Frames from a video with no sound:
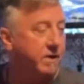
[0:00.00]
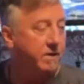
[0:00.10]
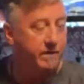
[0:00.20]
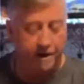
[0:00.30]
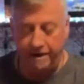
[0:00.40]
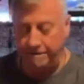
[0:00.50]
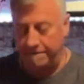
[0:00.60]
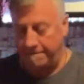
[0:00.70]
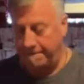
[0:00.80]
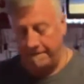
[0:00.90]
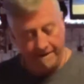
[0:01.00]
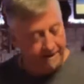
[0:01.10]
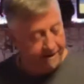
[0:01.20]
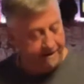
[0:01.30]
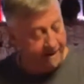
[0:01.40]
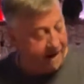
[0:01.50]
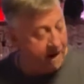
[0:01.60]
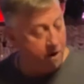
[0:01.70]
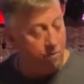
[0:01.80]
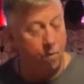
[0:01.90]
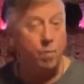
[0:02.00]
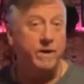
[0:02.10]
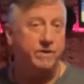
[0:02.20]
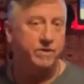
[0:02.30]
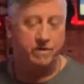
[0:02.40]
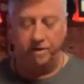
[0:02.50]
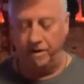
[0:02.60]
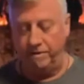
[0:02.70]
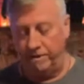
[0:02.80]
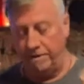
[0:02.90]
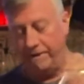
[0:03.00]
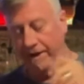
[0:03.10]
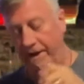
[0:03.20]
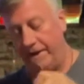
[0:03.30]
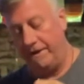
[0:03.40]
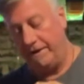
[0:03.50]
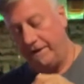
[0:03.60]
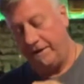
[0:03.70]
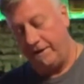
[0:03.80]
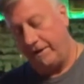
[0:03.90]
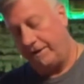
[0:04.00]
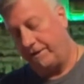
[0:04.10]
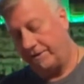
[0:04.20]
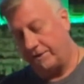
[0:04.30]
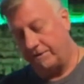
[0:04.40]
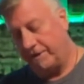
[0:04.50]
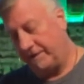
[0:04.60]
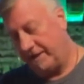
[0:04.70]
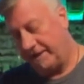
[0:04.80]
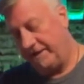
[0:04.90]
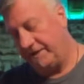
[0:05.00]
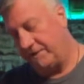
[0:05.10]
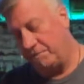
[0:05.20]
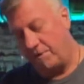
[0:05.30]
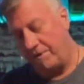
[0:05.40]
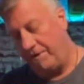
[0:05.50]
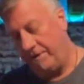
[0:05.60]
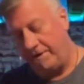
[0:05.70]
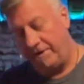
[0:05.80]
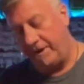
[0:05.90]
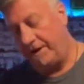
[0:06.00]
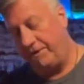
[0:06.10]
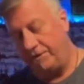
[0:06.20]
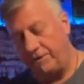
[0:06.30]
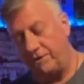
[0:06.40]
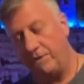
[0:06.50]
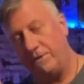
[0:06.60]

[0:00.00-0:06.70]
Okay, now we stir. Okay, your stirring technique's important, and you should